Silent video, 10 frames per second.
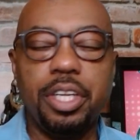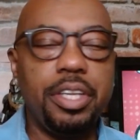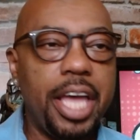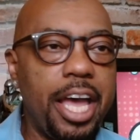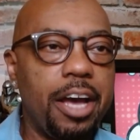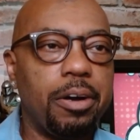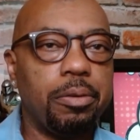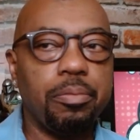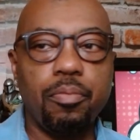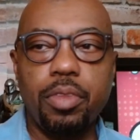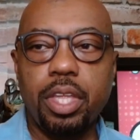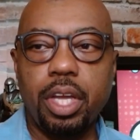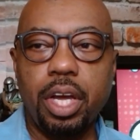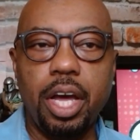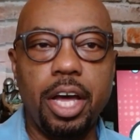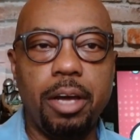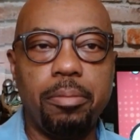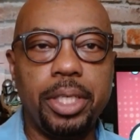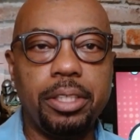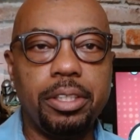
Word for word: Now, um,